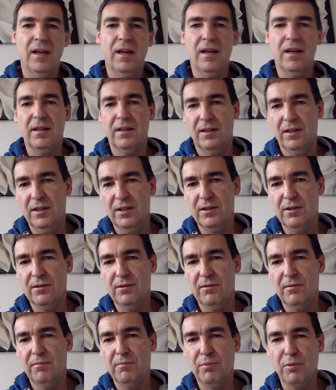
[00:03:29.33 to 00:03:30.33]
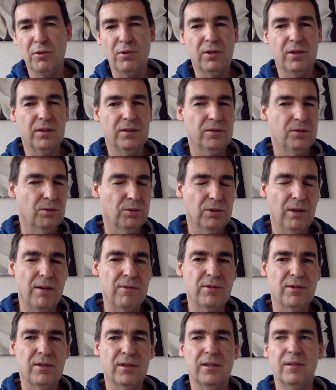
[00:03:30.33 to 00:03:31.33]
his book in
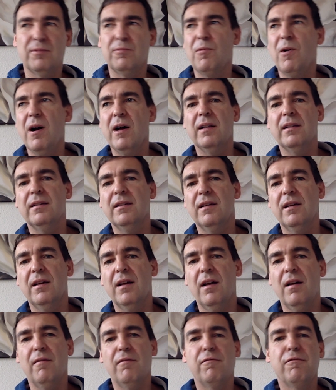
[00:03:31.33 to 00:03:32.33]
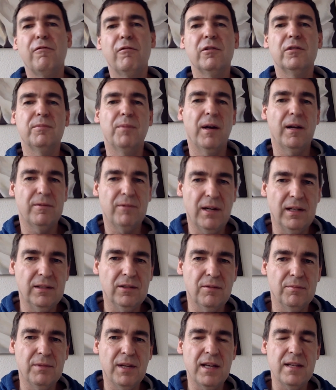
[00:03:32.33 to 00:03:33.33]
2001, Fooled by
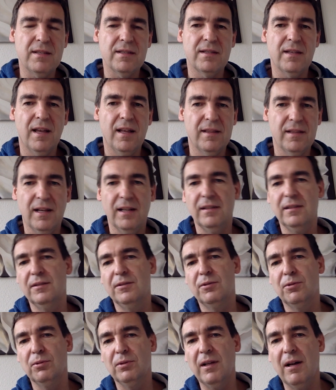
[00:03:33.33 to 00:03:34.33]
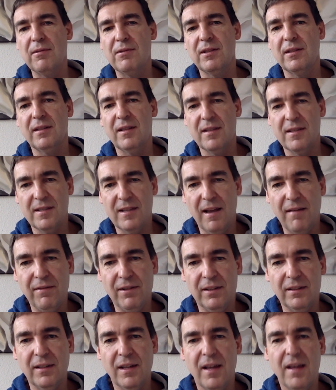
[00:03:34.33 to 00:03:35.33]
Randomness, and then in
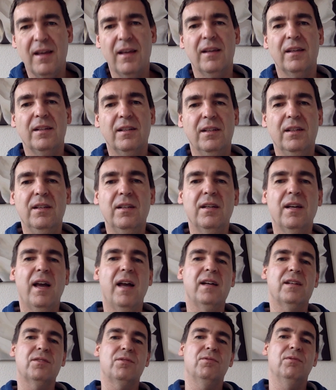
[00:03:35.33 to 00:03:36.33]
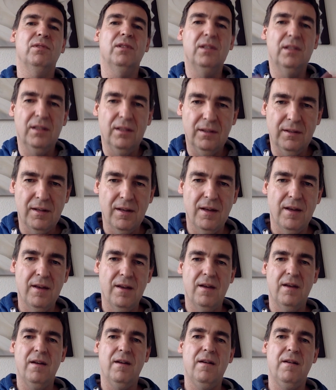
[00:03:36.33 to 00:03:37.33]
2007 he actually
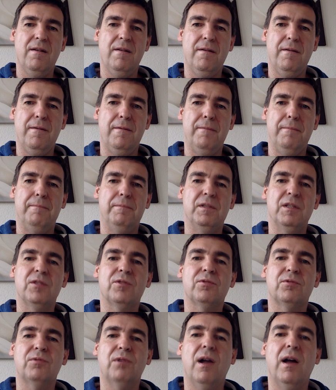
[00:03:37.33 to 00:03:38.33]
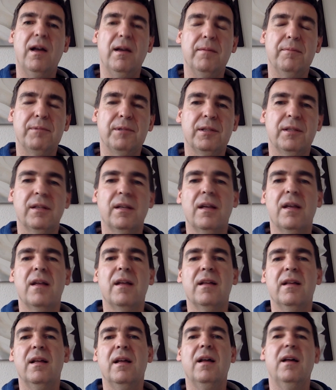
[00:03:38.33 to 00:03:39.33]
described
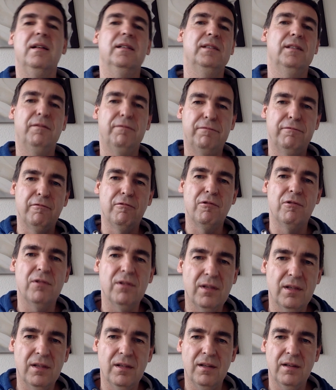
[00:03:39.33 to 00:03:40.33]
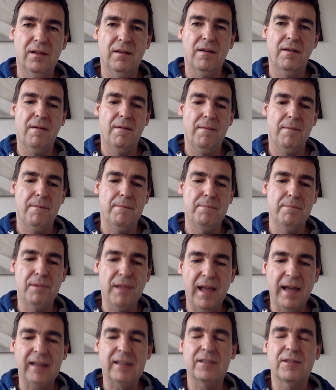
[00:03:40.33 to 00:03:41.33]
the full
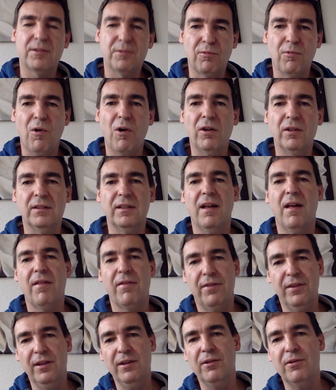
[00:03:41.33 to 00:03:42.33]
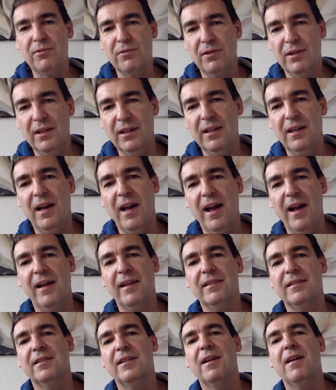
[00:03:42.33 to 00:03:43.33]
black swan theory
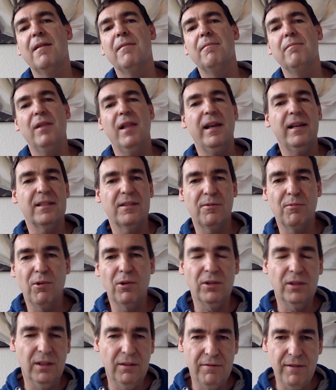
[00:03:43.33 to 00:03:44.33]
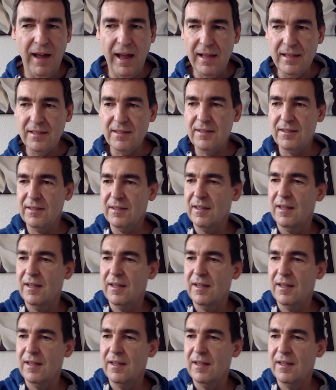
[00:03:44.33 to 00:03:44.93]
and black swan events.